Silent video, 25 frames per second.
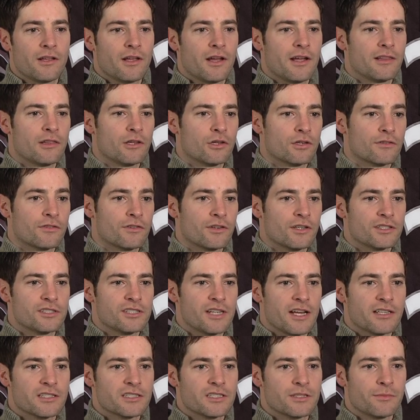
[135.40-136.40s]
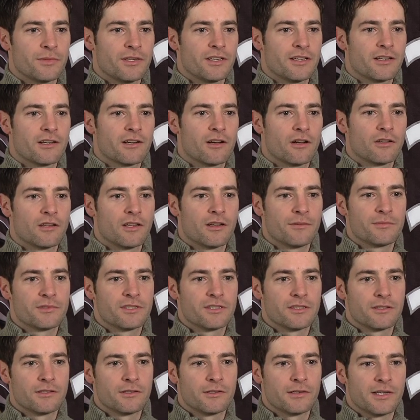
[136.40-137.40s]
looked for a chance to be called up
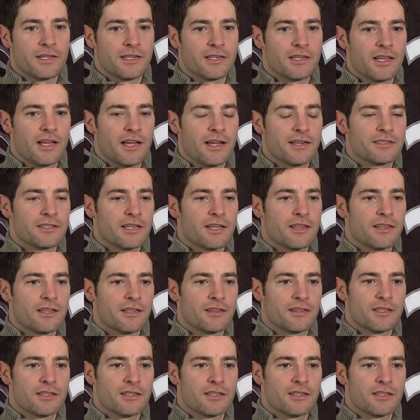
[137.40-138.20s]
to Atlanta. I think